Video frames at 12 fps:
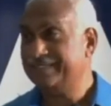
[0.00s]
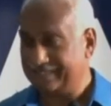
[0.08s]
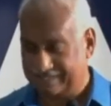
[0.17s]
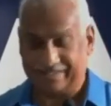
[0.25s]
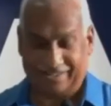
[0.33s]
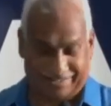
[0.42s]

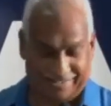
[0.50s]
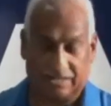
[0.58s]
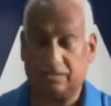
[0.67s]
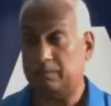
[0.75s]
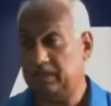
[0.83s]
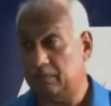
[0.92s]
Correct. That's
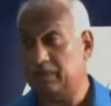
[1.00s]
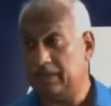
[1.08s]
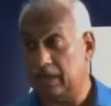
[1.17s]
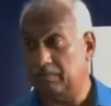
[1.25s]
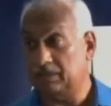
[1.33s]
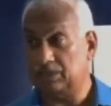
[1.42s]
how we deal with
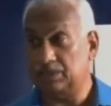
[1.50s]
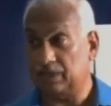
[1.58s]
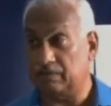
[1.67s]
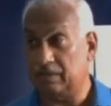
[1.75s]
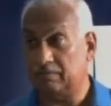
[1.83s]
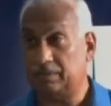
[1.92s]
garbage in
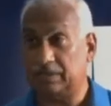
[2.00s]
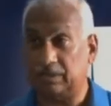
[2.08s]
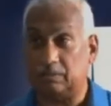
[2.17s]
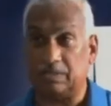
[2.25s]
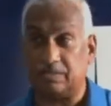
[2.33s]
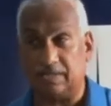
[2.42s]
general. Put it
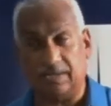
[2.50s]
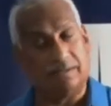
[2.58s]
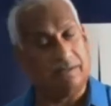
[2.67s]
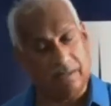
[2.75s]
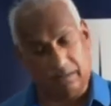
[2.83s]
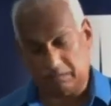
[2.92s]
out of sight
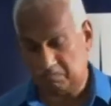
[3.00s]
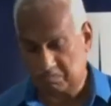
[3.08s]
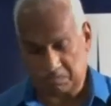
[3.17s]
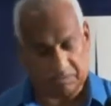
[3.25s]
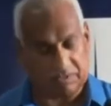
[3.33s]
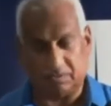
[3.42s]
and then it
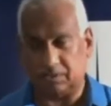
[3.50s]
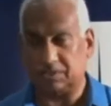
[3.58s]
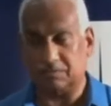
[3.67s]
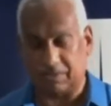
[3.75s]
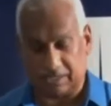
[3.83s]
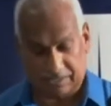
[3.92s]

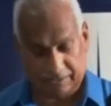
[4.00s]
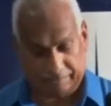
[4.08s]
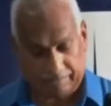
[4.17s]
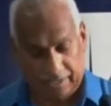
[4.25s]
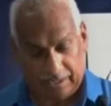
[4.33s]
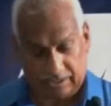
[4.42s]
doesn't matter.
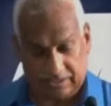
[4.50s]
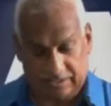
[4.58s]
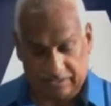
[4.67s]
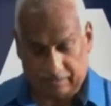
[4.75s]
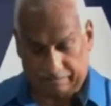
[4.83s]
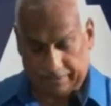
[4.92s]
Just
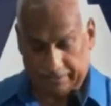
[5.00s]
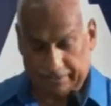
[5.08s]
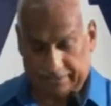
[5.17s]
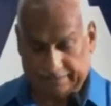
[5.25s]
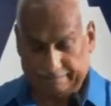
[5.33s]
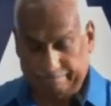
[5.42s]

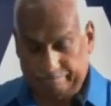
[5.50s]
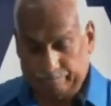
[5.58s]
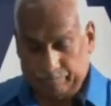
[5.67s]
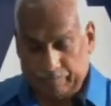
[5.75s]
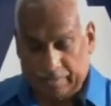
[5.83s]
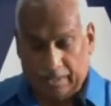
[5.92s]
disappears.
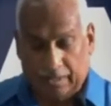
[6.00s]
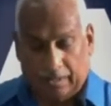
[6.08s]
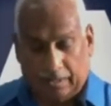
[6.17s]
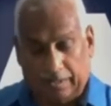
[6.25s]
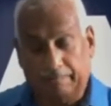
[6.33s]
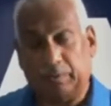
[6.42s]

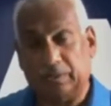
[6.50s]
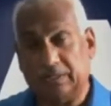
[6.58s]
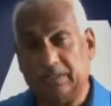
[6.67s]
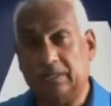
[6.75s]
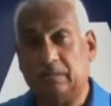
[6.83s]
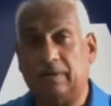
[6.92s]
The important
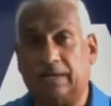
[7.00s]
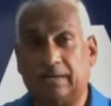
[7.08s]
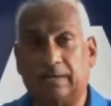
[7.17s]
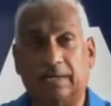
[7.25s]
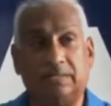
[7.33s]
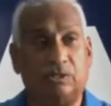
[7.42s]
thing to
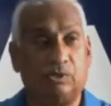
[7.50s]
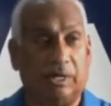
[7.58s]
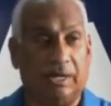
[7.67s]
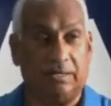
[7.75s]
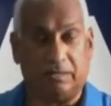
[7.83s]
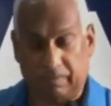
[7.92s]
recognize in
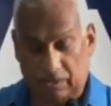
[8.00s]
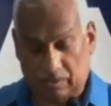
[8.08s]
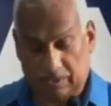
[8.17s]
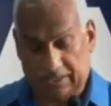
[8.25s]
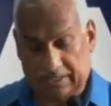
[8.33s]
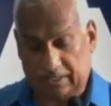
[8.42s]
Trinidad and Tobago
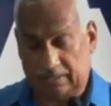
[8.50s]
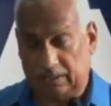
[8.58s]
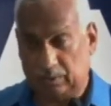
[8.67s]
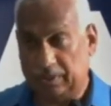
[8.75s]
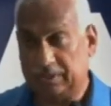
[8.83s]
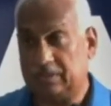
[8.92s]
is that in
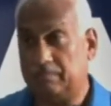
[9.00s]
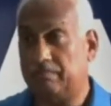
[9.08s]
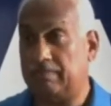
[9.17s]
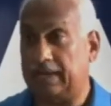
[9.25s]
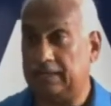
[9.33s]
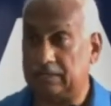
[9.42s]
order to
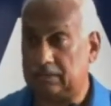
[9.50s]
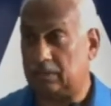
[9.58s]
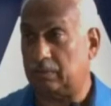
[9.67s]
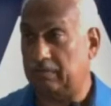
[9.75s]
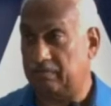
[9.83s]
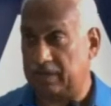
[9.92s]
manage
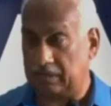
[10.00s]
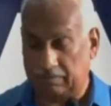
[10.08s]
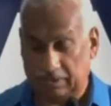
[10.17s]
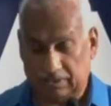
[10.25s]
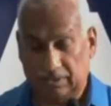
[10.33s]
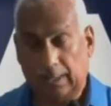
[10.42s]
our
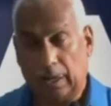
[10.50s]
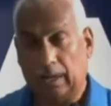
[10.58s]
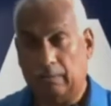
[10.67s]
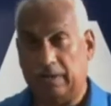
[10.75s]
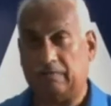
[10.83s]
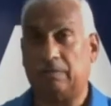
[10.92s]
environment,
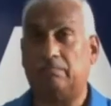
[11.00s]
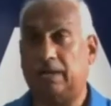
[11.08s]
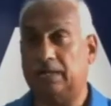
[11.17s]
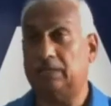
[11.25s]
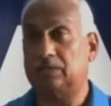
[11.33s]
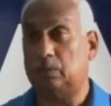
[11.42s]
we have to
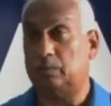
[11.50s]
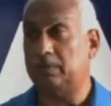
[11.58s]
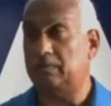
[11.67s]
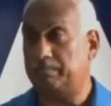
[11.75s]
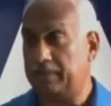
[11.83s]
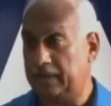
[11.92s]
manage how we
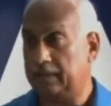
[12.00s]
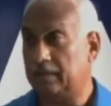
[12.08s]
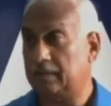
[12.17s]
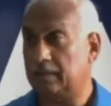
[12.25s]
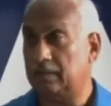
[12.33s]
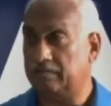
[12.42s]
plan
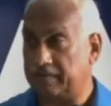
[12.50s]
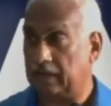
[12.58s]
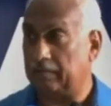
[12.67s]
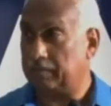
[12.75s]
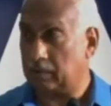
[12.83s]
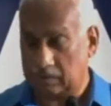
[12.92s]
and
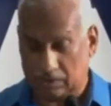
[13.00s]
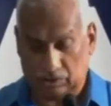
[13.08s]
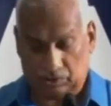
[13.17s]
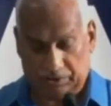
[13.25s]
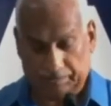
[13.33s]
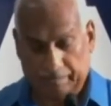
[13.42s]
develop our
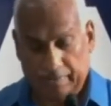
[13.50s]
country.